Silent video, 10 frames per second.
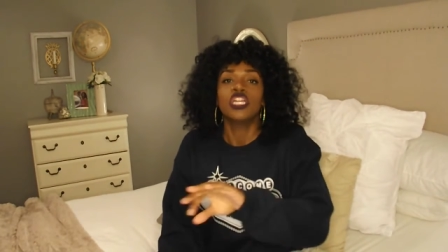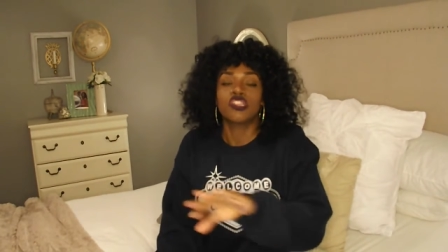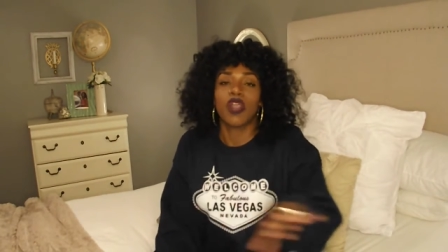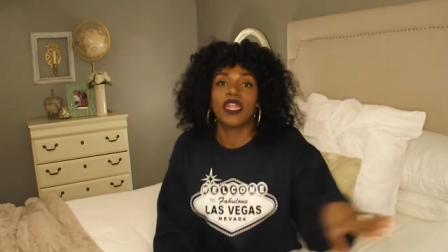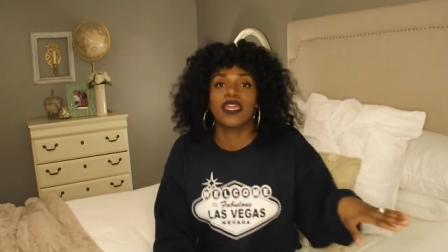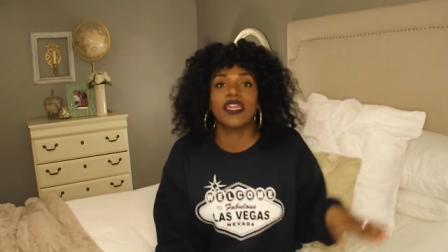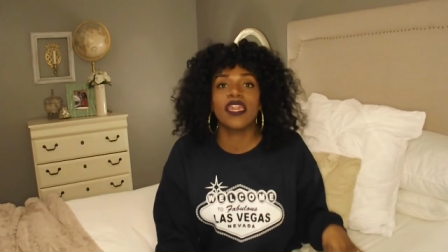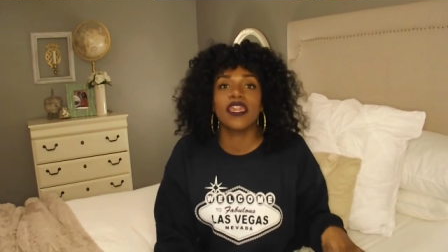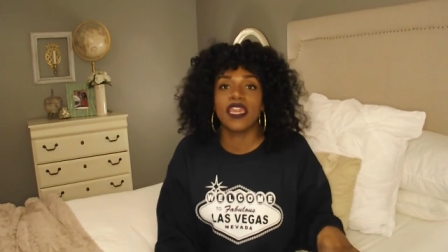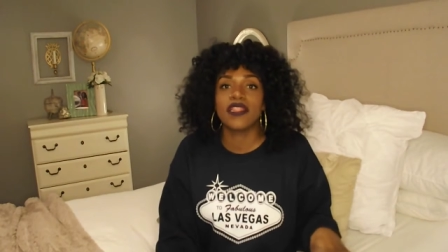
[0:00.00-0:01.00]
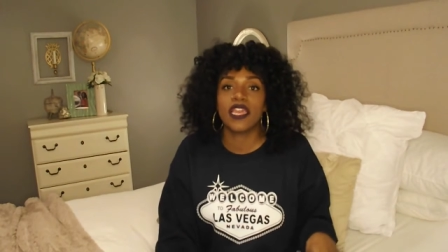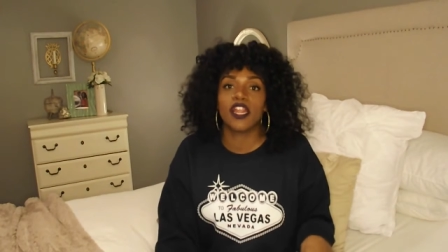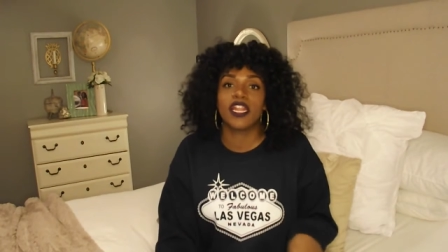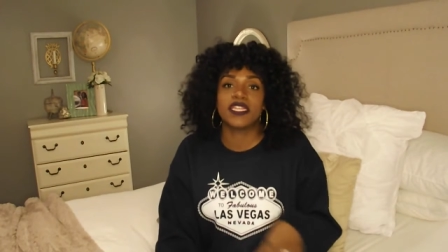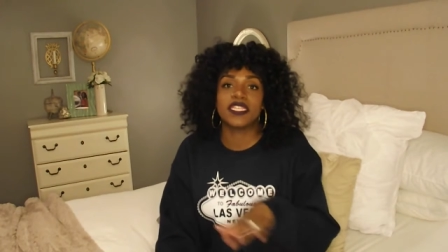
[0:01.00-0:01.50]
trying to get in
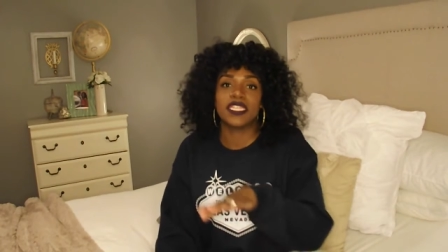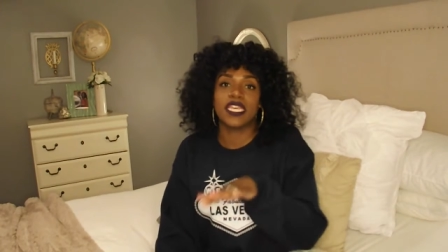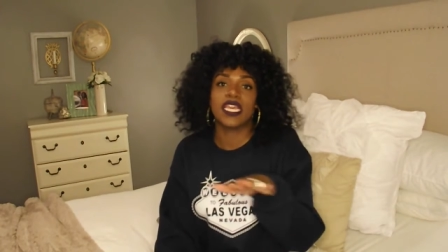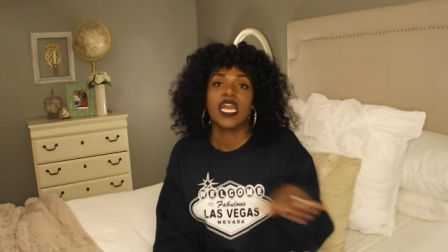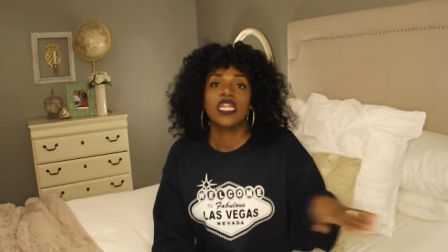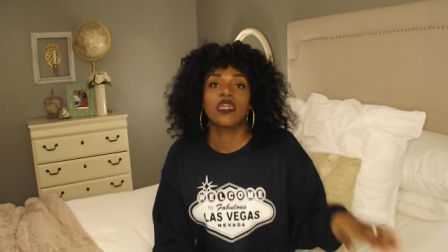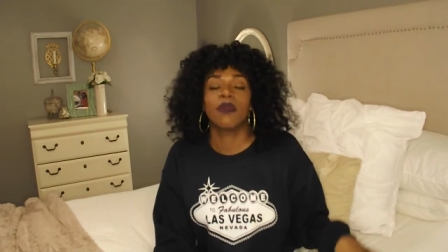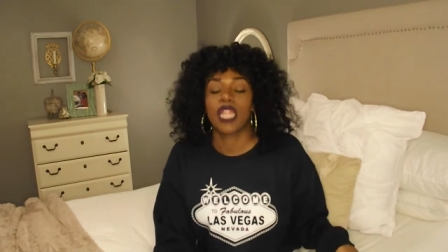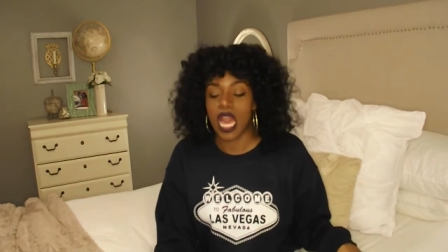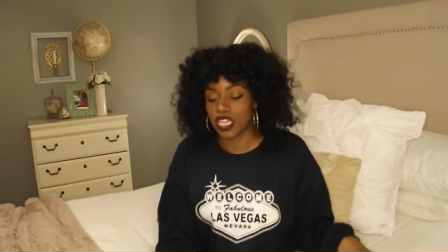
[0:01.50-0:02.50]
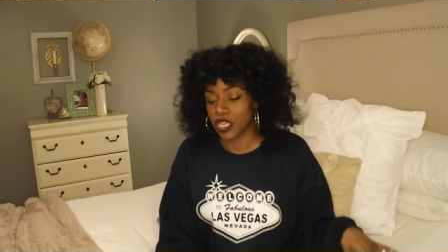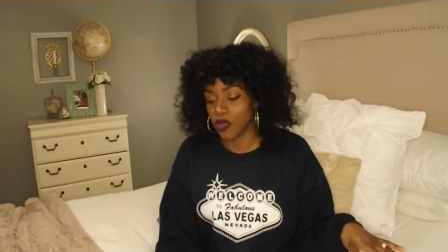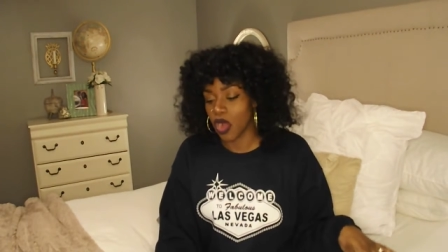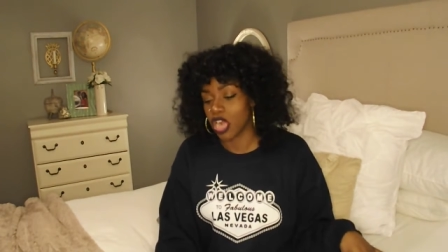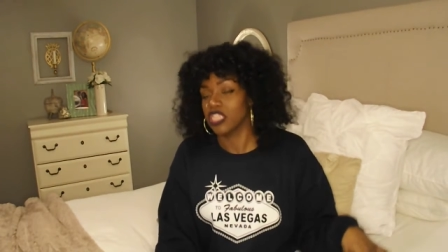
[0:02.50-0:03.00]
there and see the Bellagio
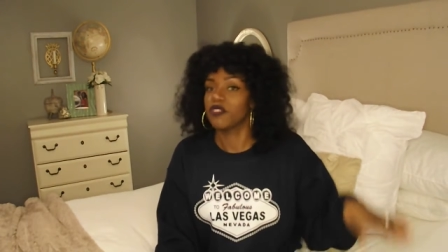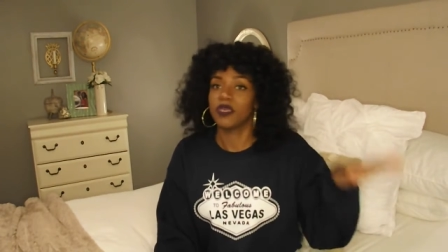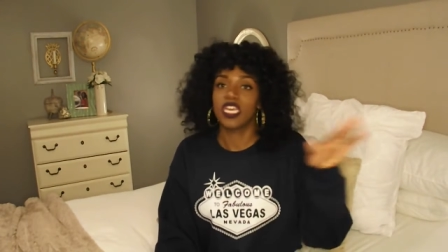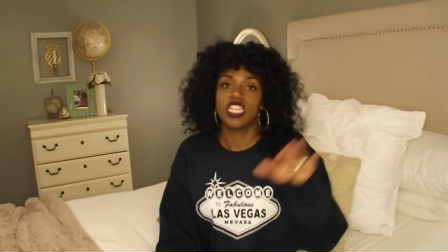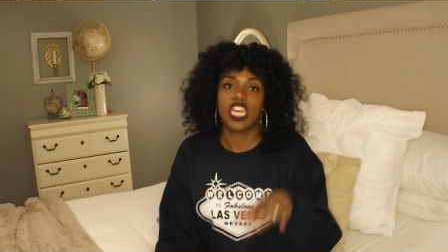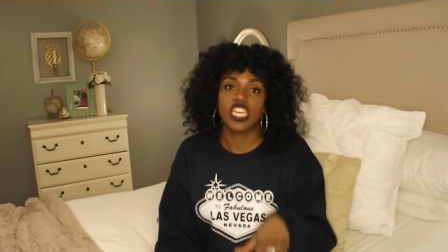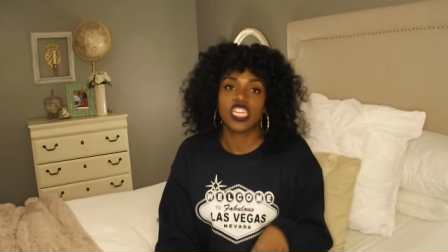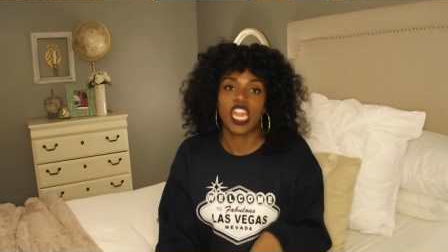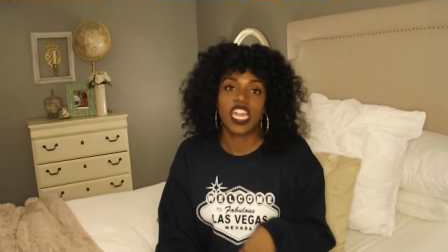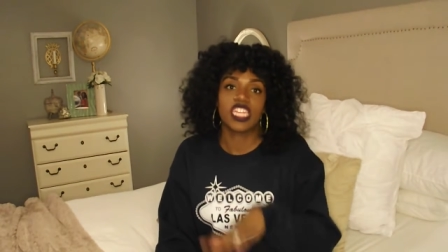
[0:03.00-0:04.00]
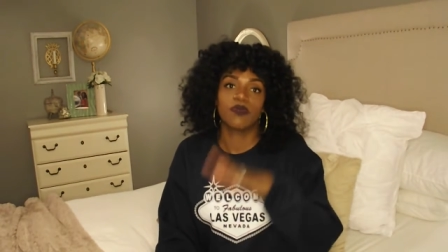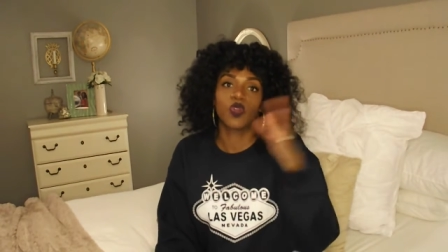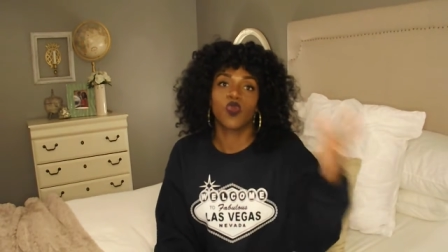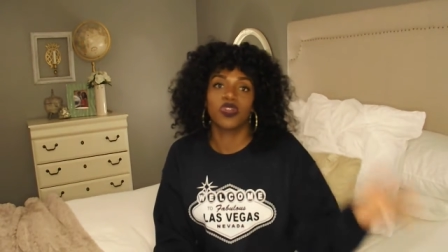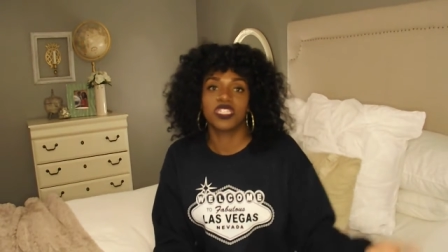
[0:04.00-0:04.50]
Gardens because they changed them
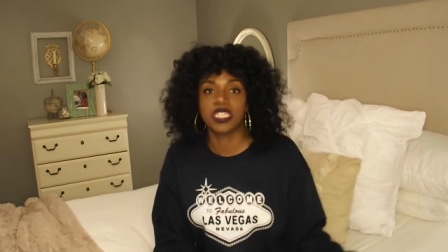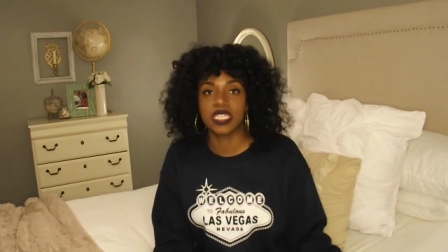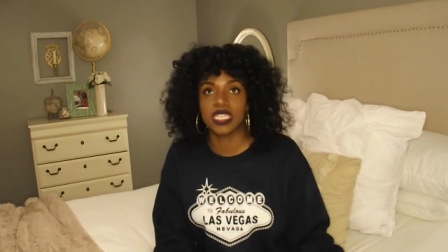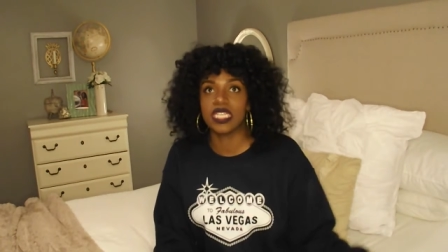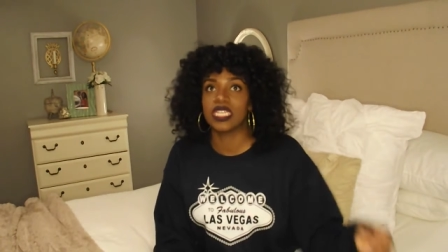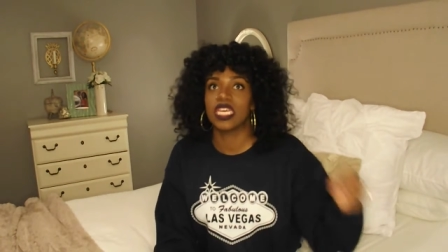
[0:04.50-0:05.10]
according to the season.